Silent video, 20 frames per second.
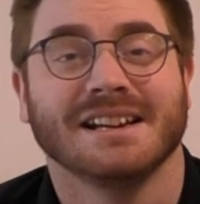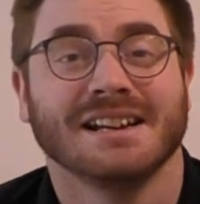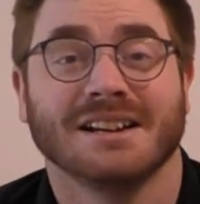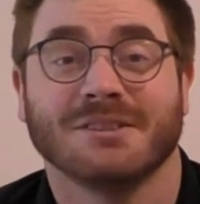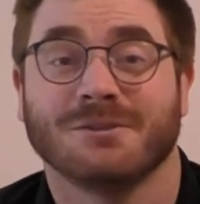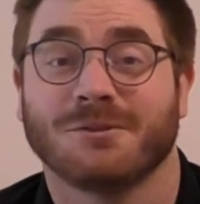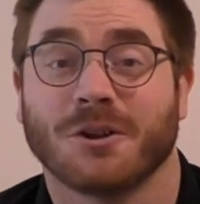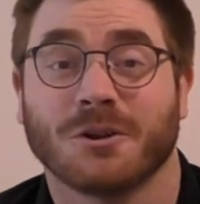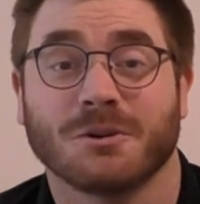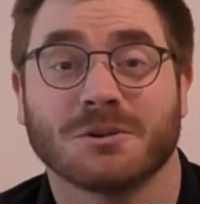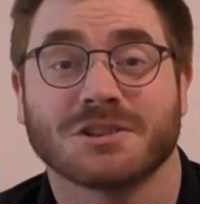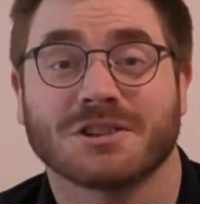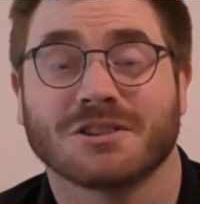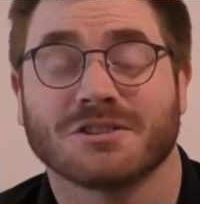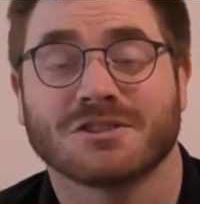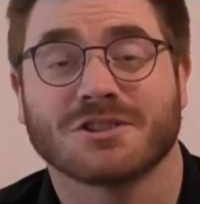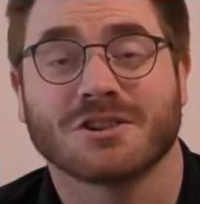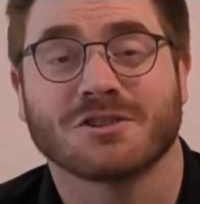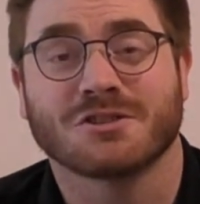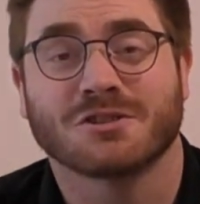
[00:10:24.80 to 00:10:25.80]
Follow us
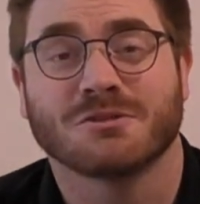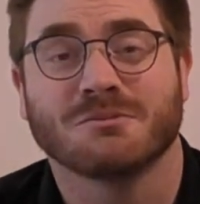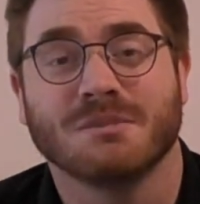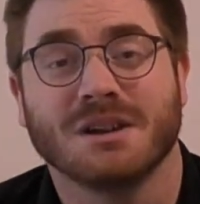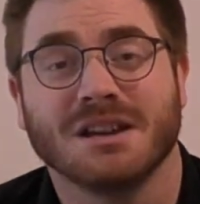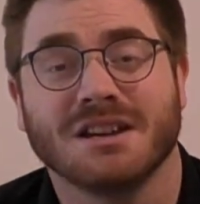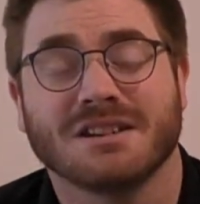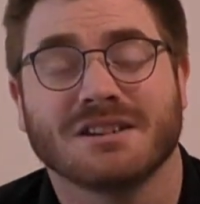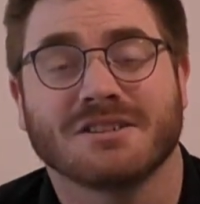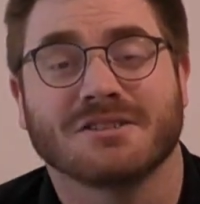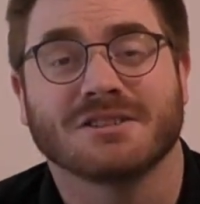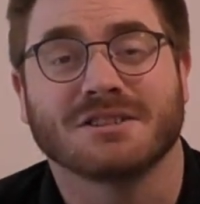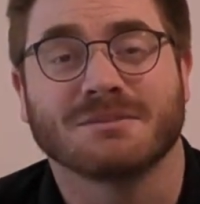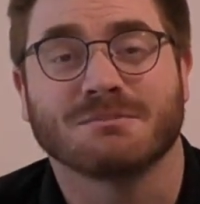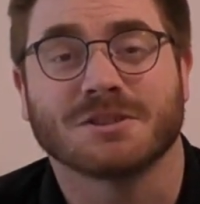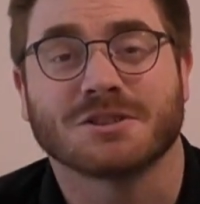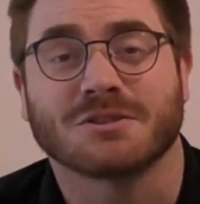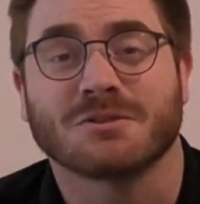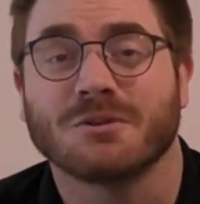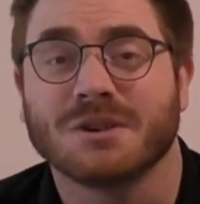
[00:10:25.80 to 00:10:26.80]
on social media in
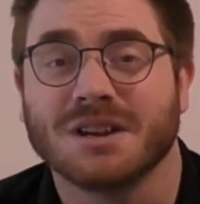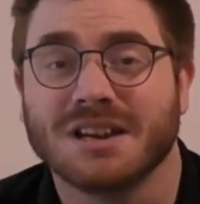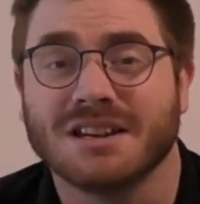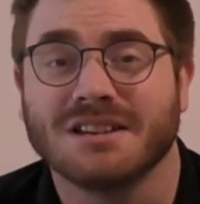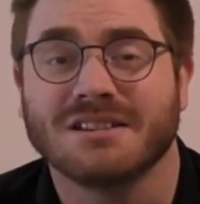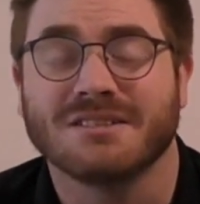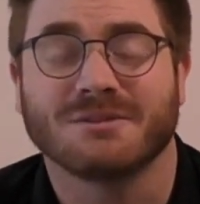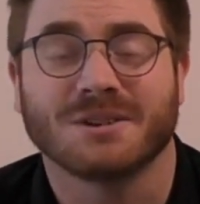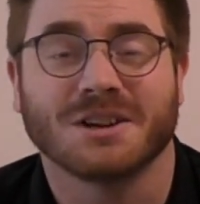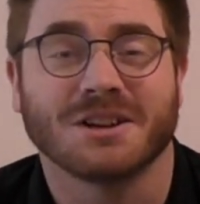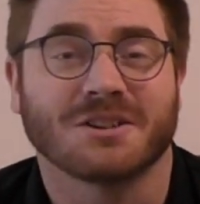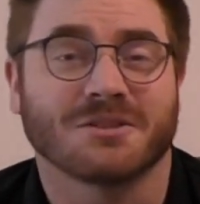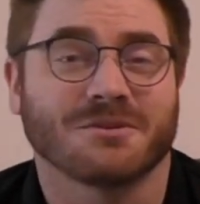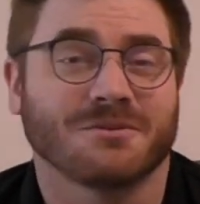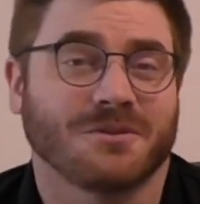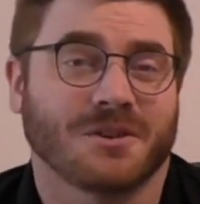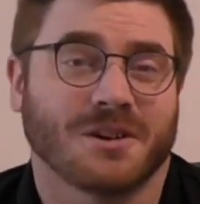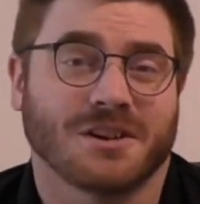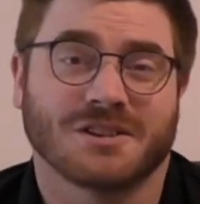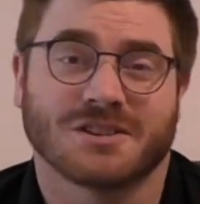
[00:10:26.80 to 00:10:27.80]
between, where you can
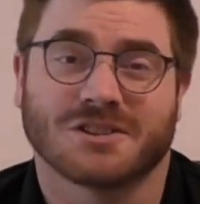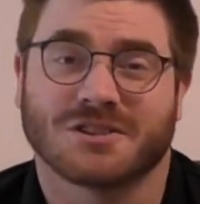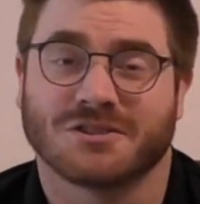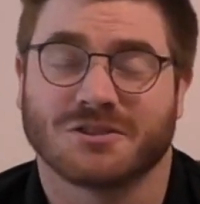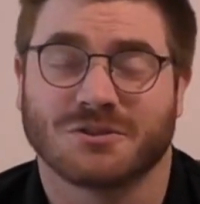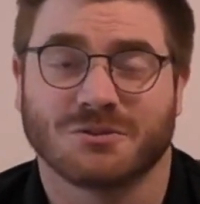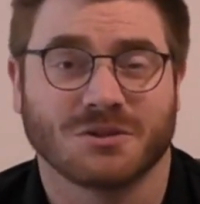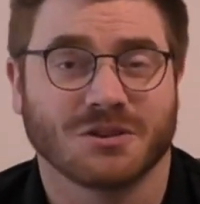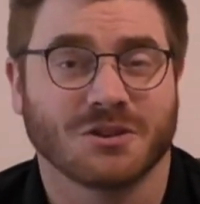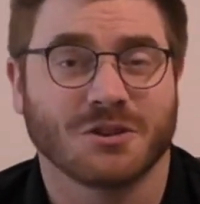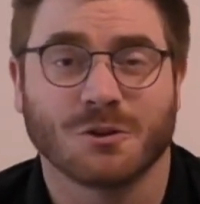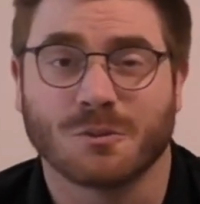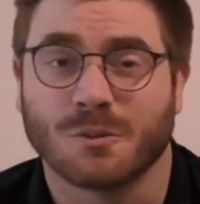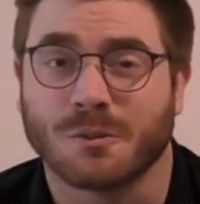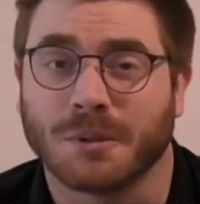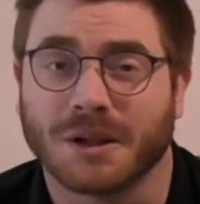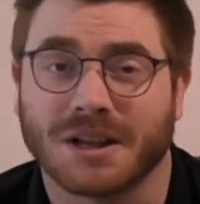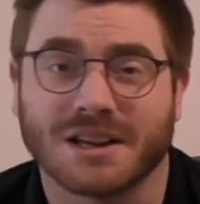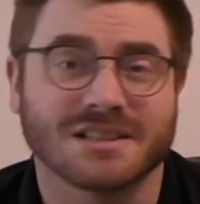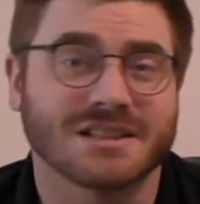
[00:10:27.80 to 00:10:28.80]
find us on all the normal
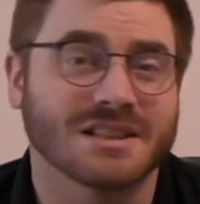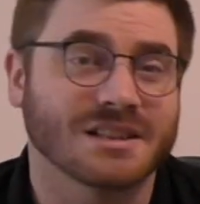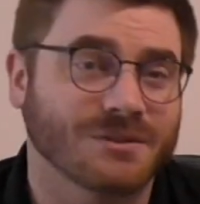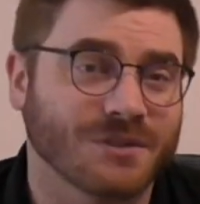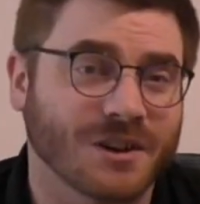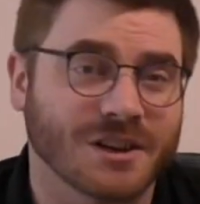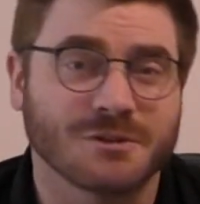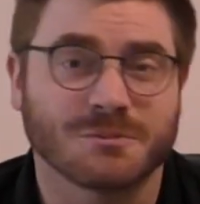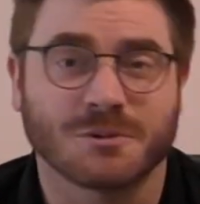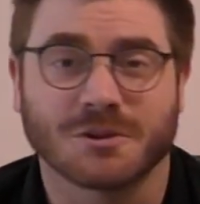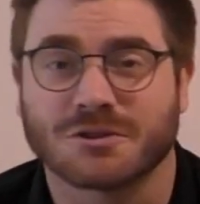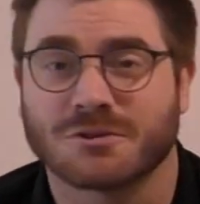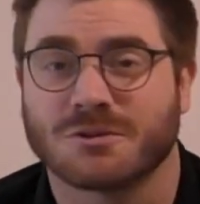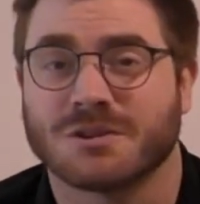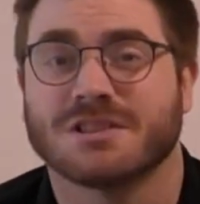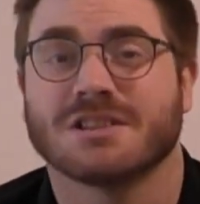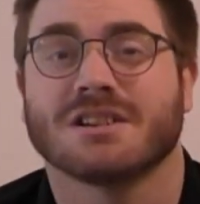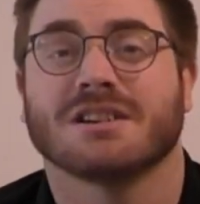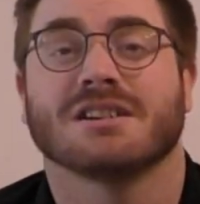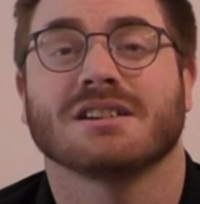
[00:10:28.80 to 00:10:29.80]
places: Facebook,
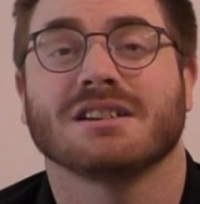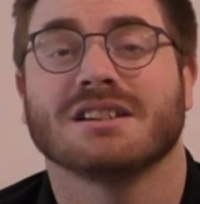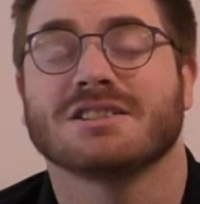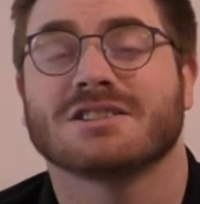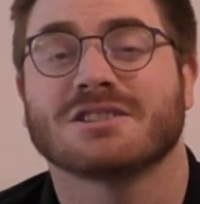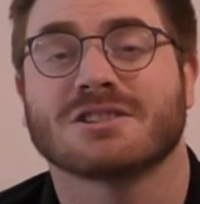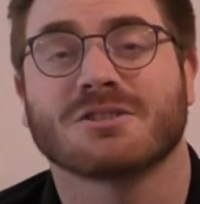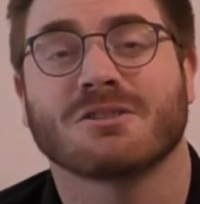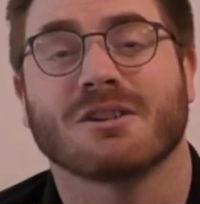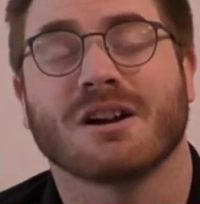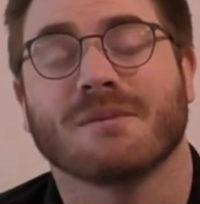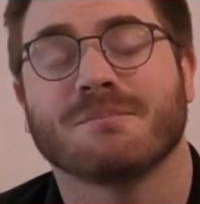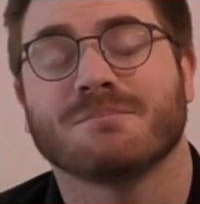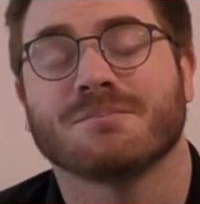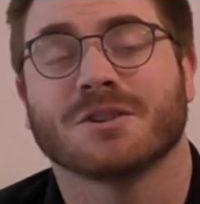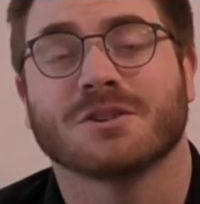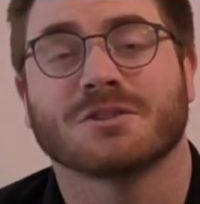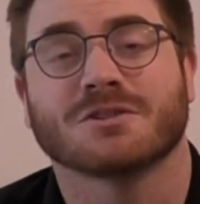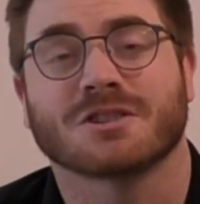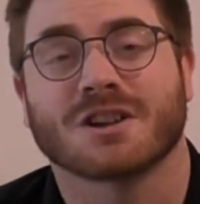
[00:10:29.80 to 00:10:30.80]
Twitter,
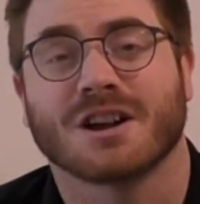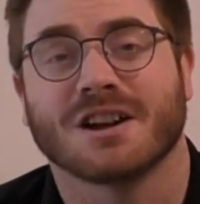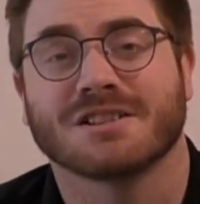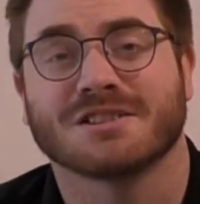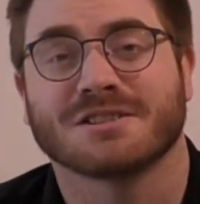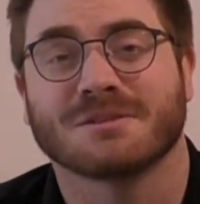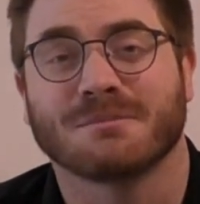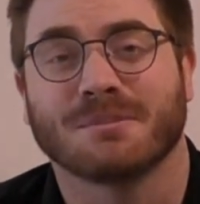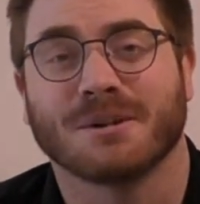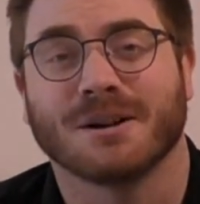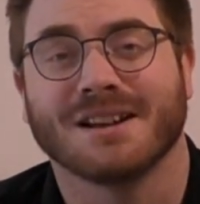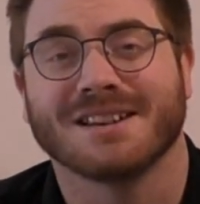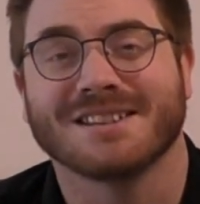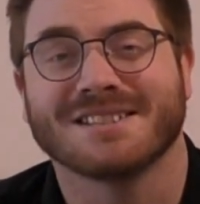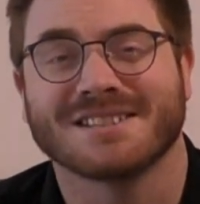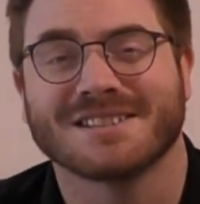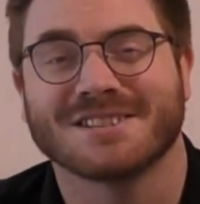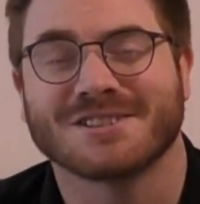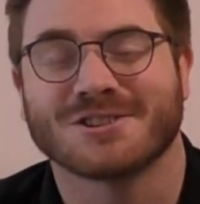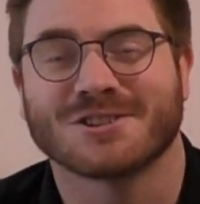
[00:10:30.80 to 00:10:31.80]
Instagram, those kinds of
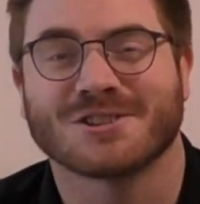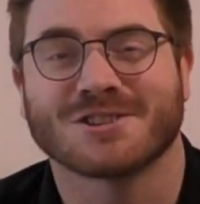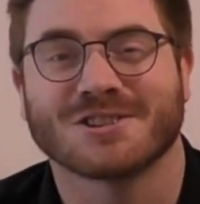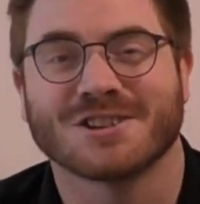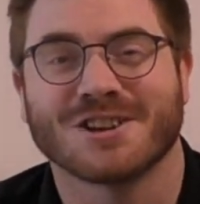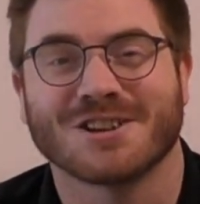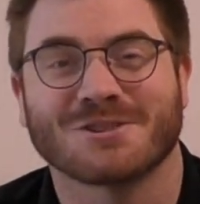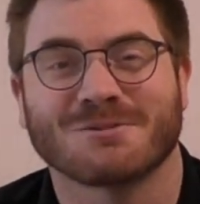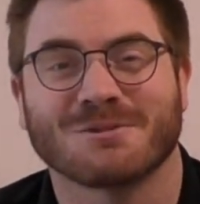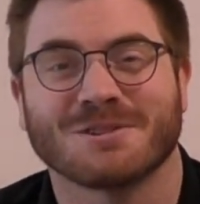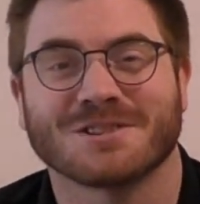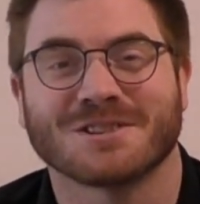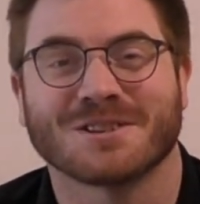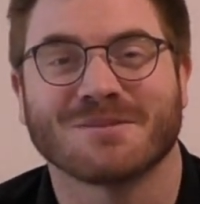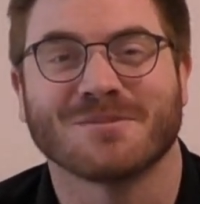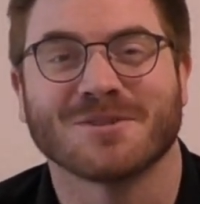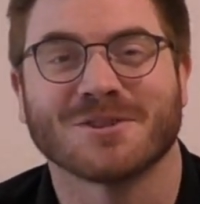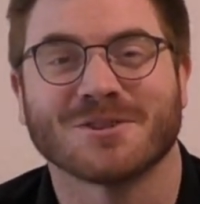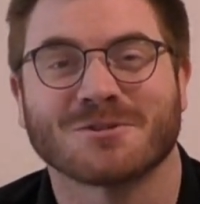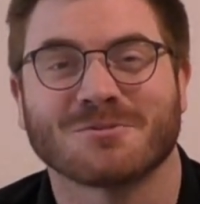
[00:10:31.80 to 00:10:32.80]
places. Just search Win
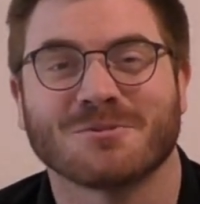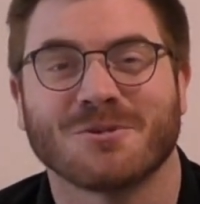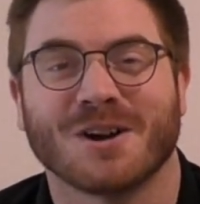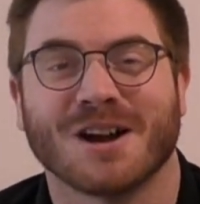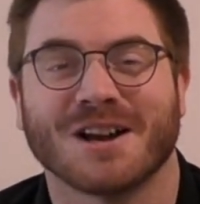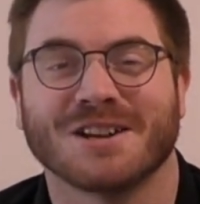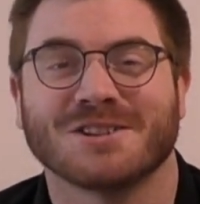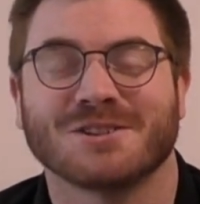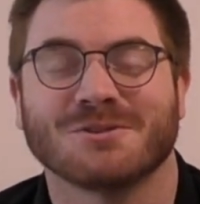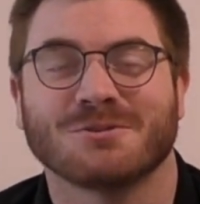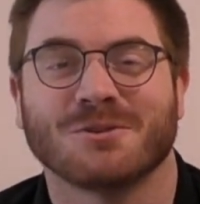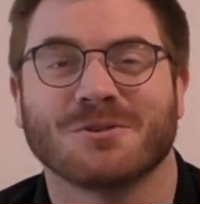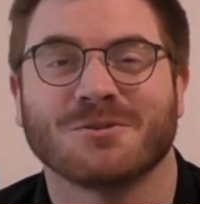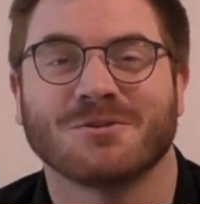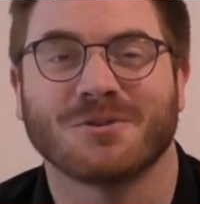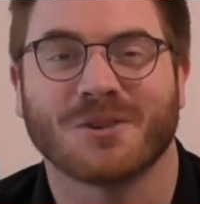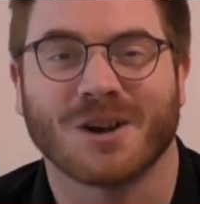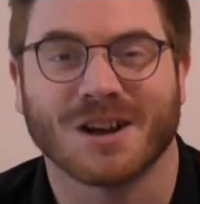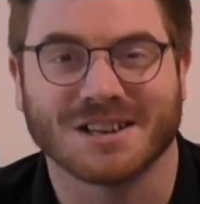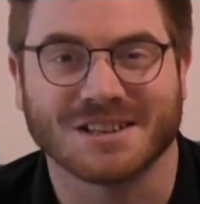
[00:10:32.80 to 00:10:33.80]
Some Loosemore and you will
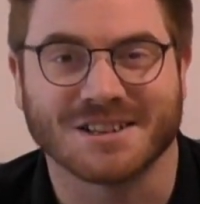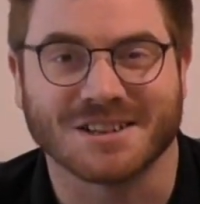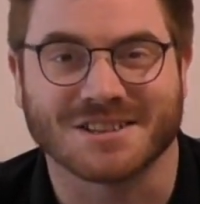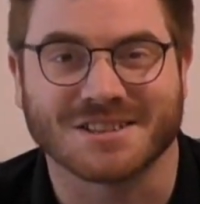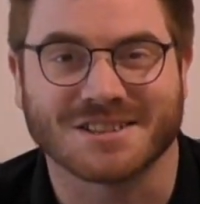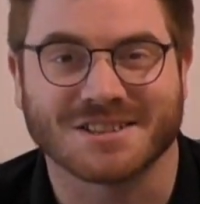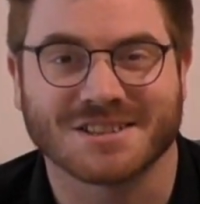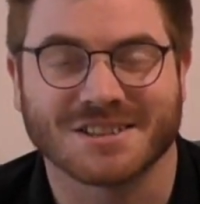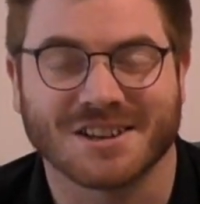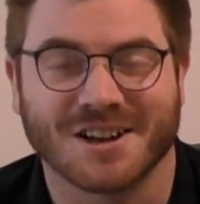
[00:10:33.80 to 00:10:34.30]
find us.